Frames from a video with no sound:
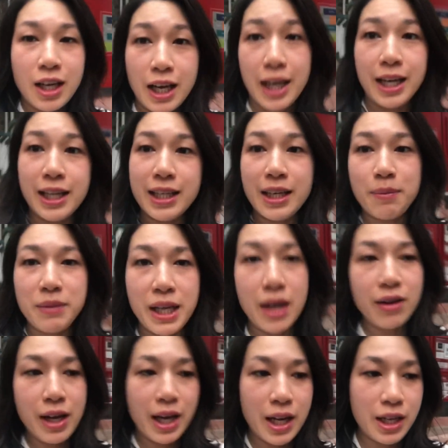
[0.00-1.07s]
and I'm
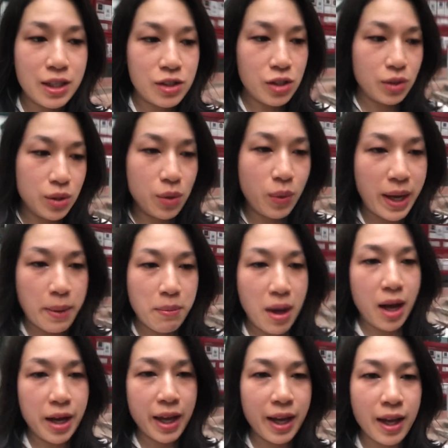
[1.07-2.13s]
now heading to the wet
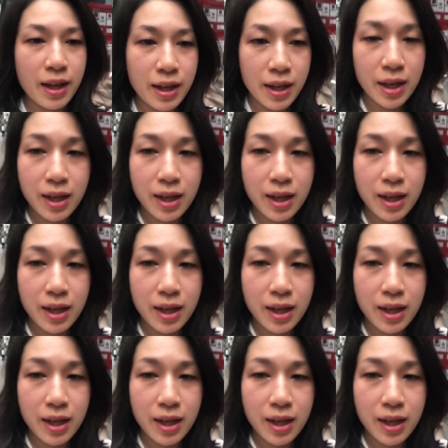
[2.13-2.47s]
market